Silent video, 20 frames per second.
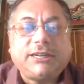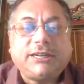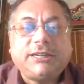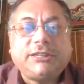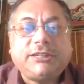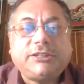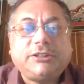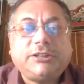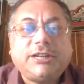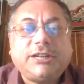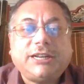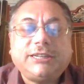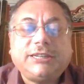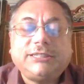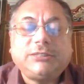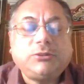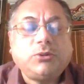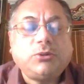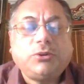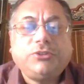entered
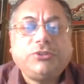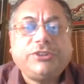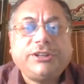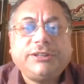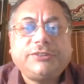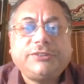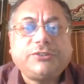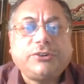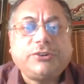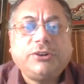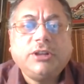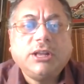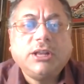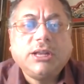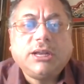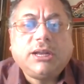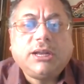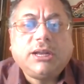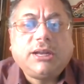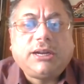and goes in. So
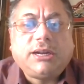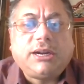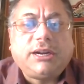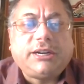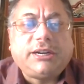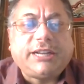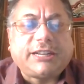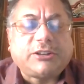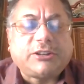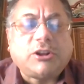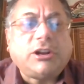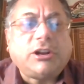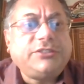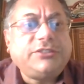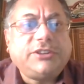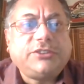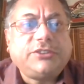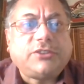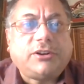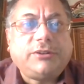
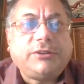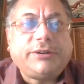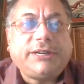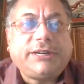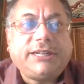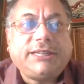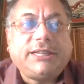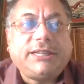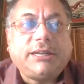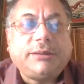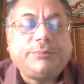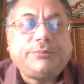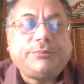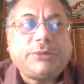technology is already there.